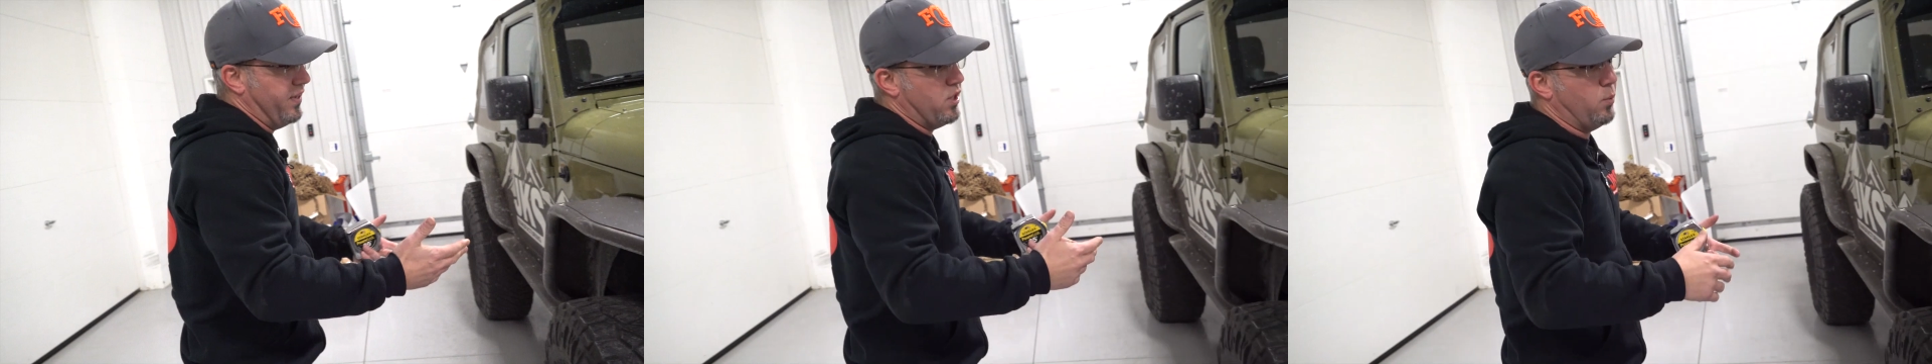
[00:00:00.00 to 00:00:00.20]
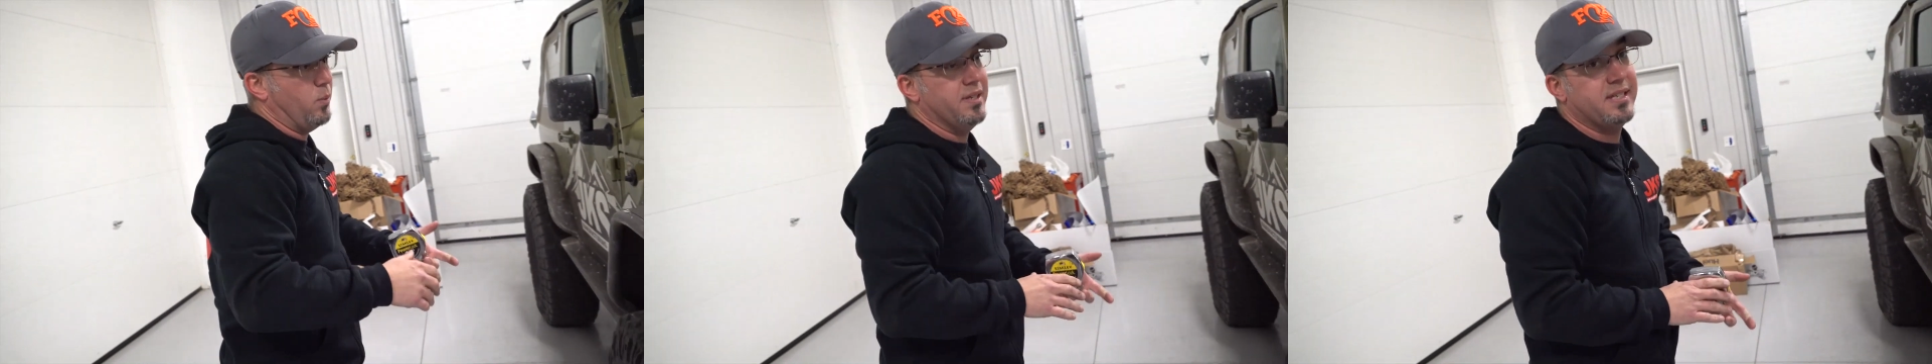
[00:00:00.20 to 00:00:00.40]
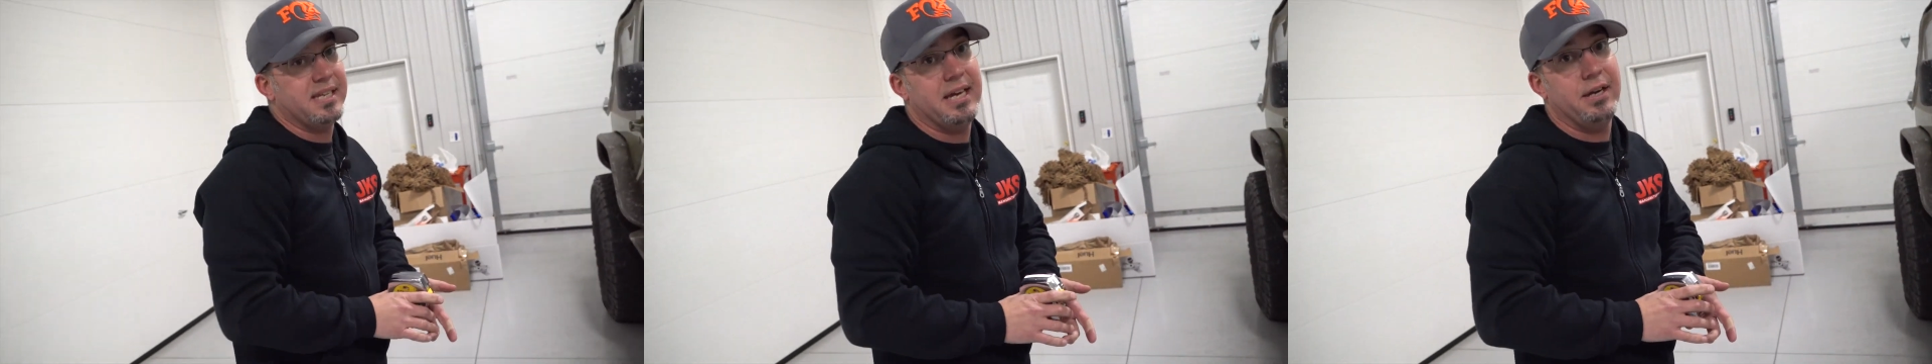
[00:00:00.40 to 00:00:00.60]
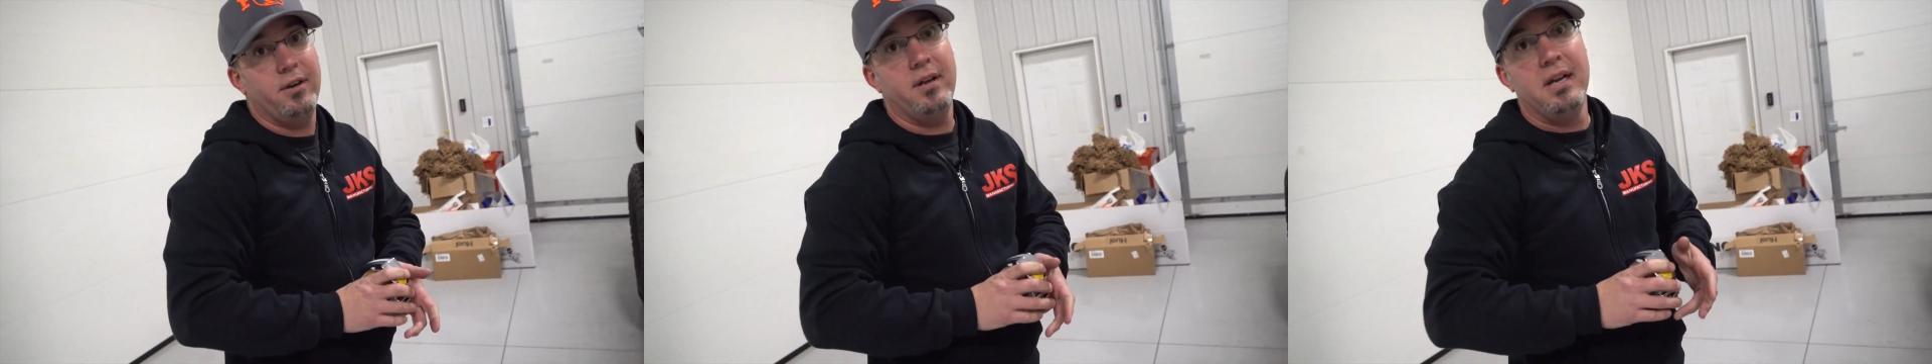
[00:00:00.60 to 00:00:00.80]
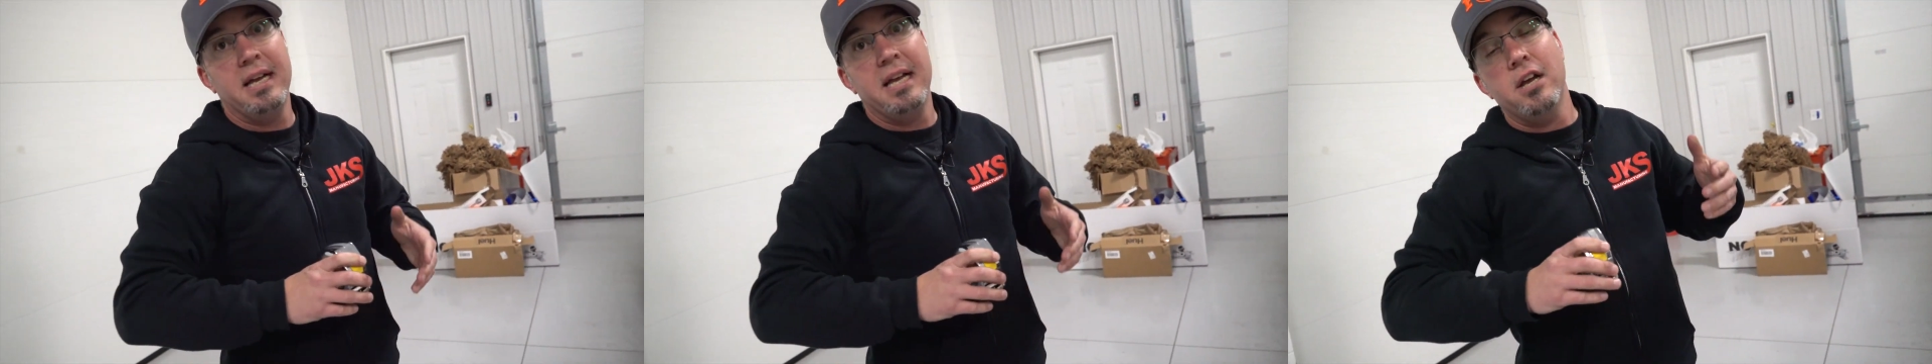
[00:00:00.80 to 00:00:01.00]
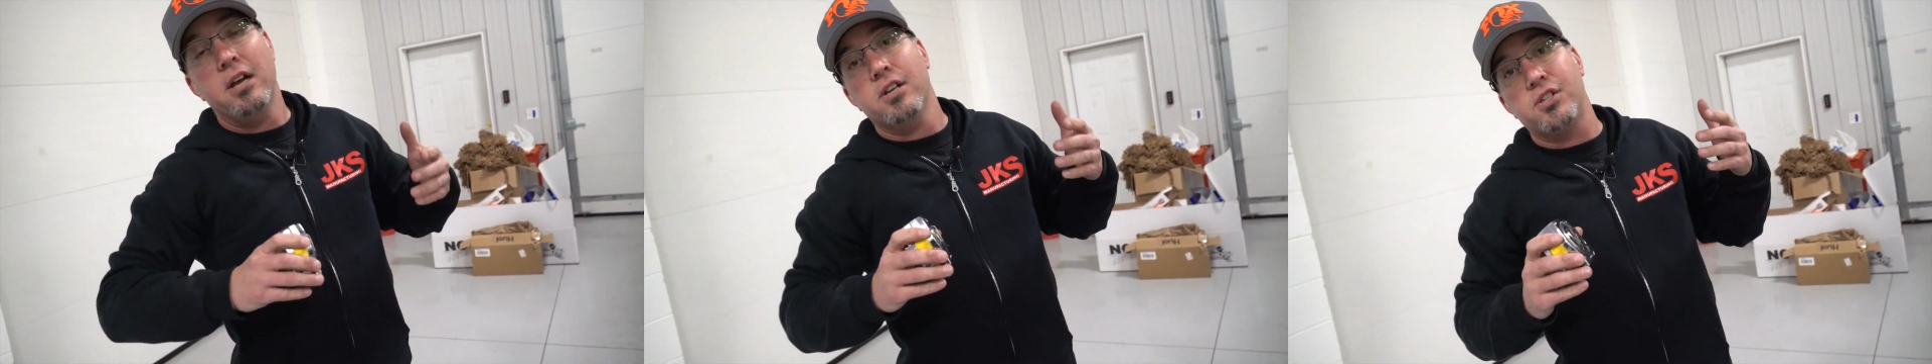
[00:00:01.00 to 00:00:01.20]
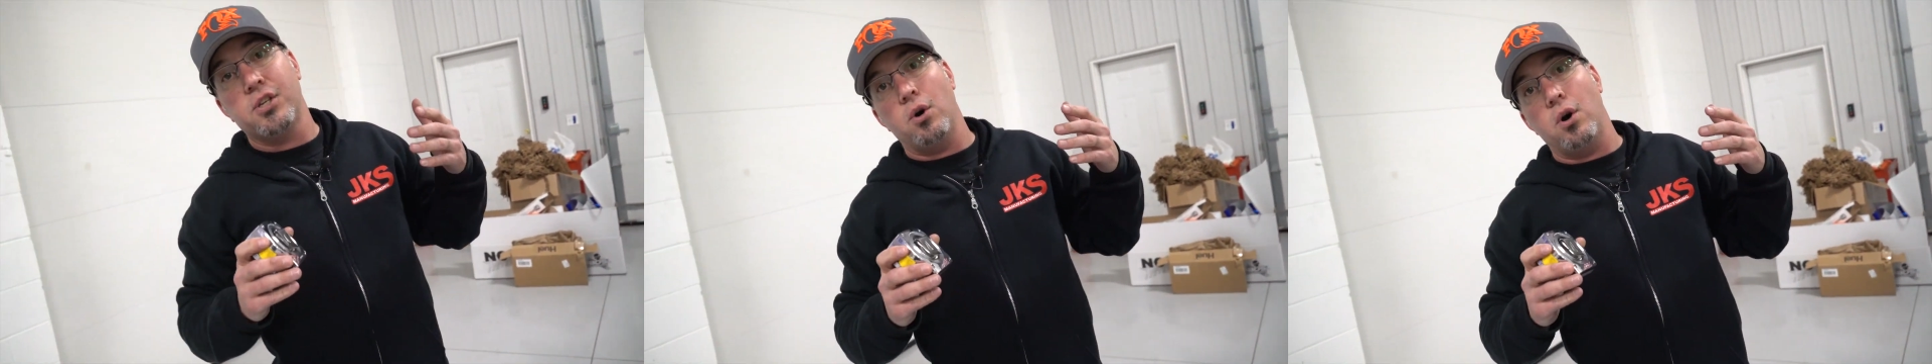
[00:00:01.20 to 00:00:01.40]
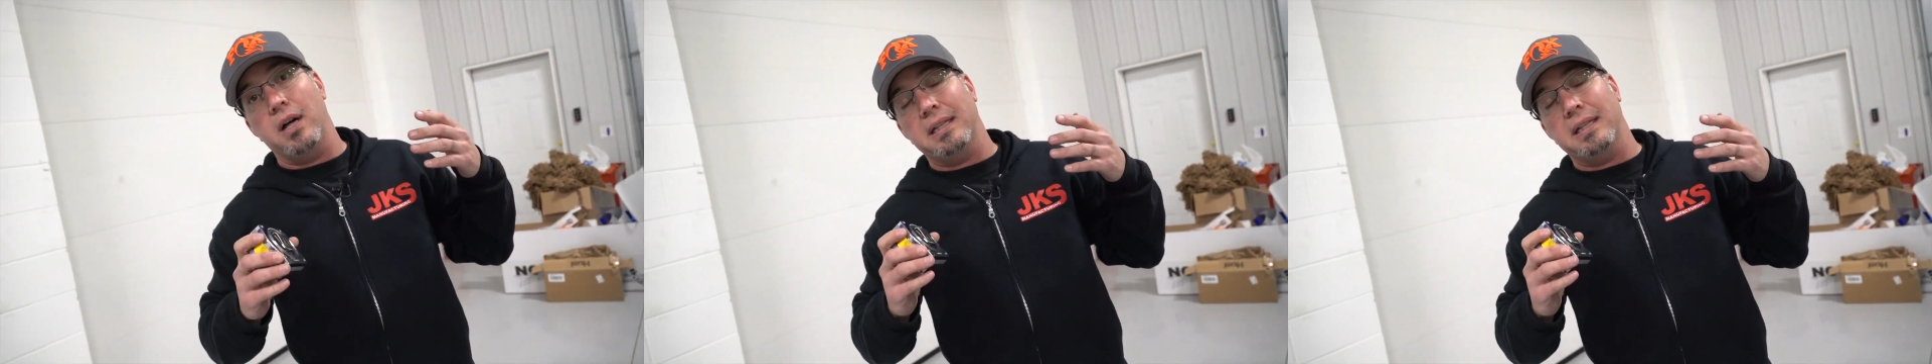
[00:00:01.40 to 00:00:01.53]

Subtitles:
this one's centered. So